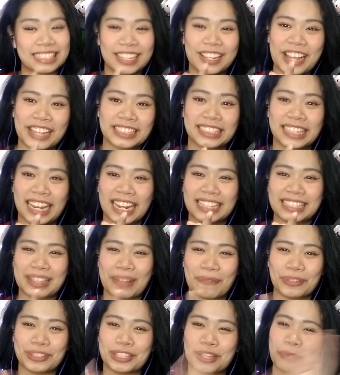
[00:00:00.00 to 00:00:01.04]
you guys in the next
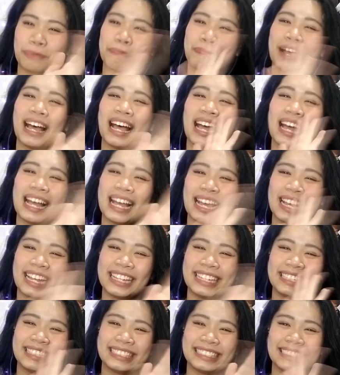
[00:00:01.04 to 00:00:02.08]
episode.
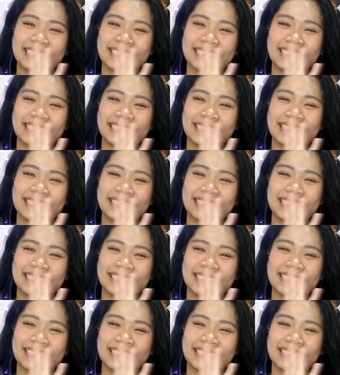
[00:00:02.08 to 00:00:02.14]
Bye.